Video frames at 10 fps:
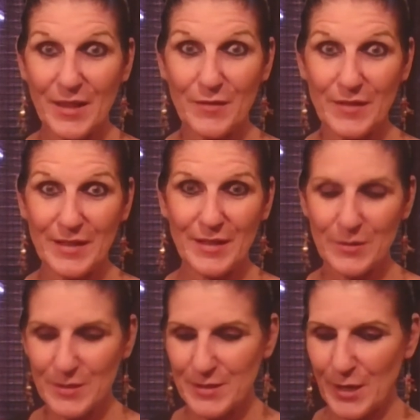video.
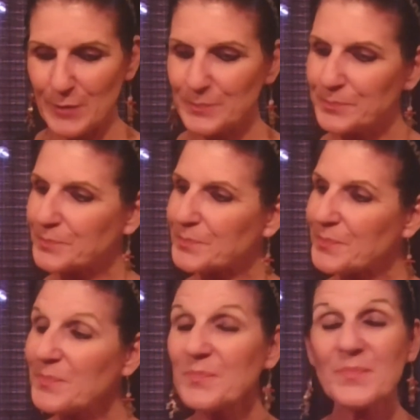So
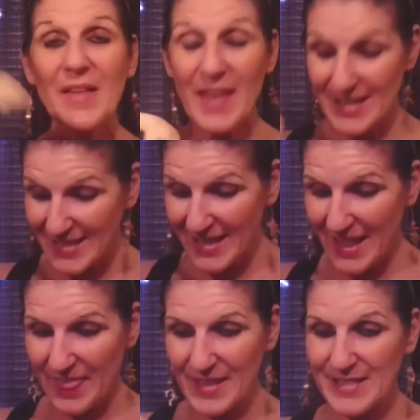that's
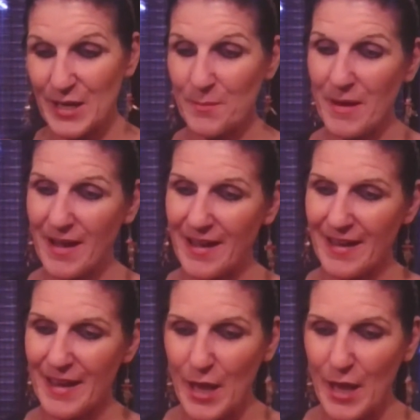it. These are my